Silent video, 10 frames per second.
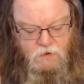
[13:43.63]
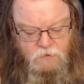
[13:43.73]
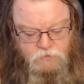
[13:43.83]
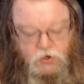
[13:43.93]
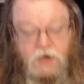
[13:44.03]

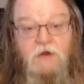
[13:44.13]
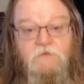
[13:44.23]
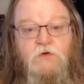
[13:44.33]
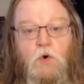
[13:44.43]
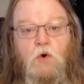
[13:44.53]
Trading
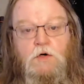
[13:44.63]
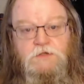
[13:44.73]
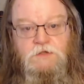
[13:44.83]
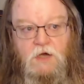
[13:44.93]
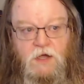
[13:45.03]

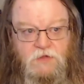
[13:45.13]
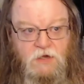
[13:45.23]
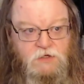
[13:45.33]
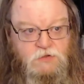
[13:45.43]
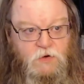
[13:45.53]
fours, I
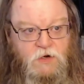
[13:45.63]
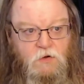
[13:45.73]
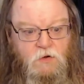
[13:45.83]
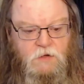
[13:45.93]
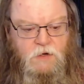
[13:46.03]
think, is what he
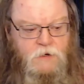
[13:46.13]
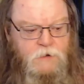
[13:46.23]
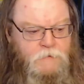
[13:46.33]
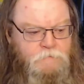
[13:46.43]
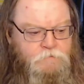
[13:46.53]
called it.
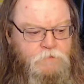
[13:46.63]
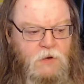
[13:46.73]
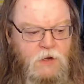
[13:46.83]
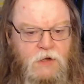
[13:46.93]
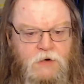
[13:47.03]

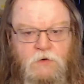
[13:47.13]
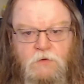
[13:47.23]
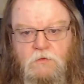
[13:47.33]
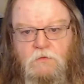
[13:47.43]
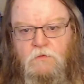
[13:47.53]
I
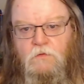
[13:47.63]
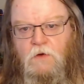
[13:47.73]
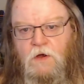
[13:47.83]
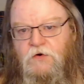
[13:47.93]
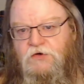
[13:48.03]
don't
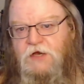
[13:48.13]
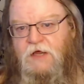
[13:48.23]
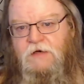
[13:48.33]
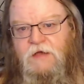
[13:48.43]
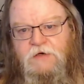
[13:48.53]

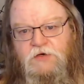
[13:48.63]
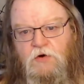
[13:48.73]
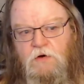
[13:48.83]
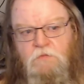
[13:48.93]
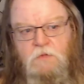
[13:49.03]
understand that
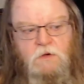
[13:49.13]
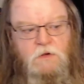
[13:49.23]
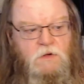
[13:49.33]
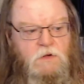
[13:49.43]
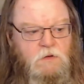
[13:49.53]
term,
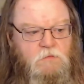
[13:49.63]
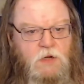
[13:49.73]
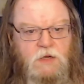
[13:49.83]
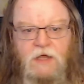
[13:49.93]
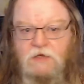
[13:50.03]

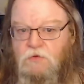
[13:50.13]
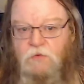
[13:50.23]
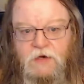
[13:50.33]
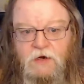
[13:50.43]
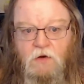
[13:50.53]
but that's what
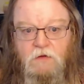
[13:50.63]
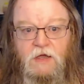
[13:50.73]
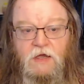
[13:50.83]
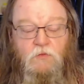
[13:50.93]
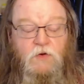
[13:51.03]
we did all
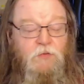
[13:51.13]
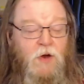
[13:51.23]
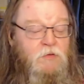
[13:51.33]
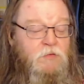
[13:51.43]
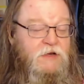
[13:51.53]
day, and we
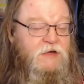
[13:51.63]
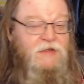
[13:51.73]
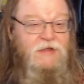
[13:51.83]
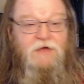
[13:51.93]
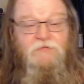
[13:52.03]
probably
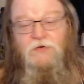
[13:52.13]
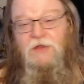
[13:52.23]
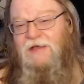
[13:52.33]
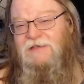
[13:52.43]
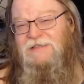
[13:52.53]
did that for
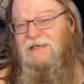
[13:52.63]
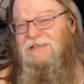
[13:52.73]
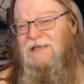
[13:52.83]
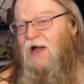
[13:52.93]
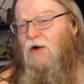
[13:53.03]
like
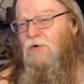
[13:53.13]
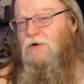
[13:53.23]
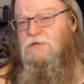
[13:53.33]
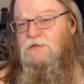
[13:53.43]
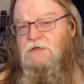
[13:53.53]
6
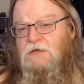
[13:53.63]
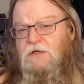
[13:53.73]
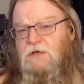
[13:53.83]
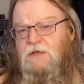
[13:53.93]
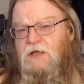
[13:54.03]
hours
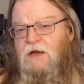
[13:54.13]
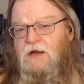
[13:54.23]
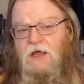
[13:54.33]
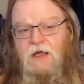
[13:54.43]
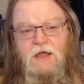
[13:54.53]
that
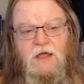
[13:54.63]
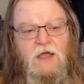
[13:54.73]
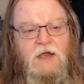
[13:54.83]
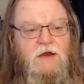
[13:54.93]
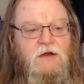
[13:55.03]
day,
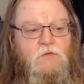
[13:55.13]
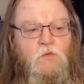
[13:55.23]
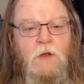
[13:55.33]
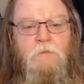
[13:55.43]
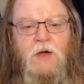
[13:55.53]
and it
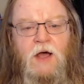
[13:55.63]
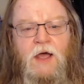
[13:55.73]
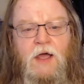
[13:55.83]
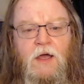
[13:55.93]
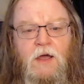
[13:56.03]
went
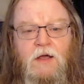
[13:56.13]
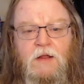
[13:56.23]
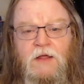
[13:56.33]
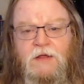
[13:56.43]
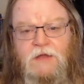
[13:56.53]
by
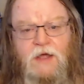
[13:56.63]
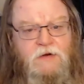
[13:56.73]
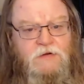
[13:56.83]
like that.